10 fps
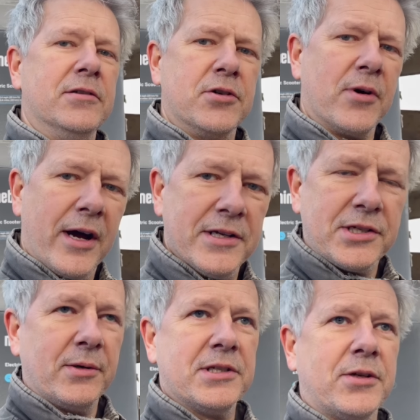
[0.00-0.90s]
dry
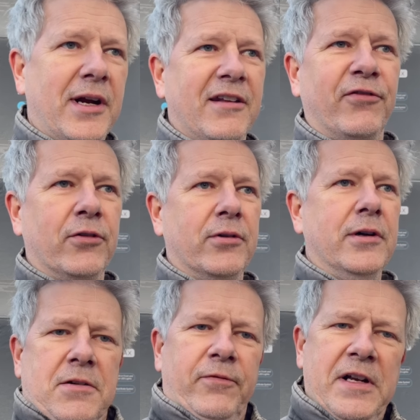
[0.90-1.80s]
so it's great for
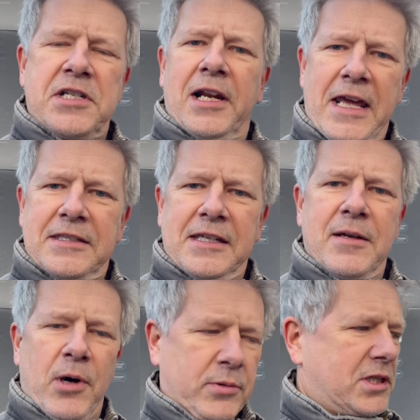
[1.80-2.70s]
ventilating the
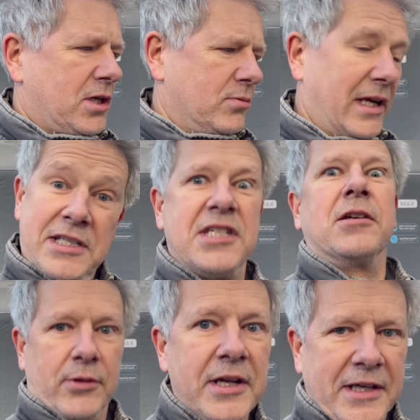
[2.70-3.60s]
boat so let's
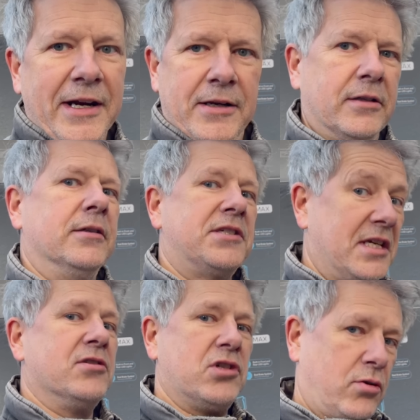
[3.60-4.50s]
grind then
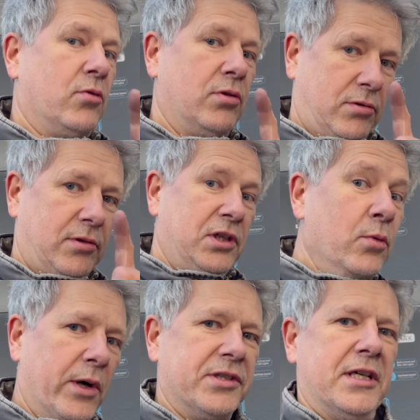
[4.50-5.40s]
since you you
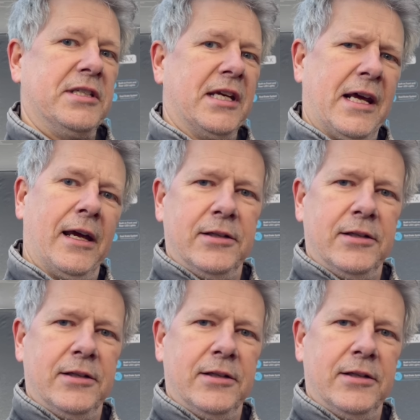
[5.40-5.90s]
wanted it and uh,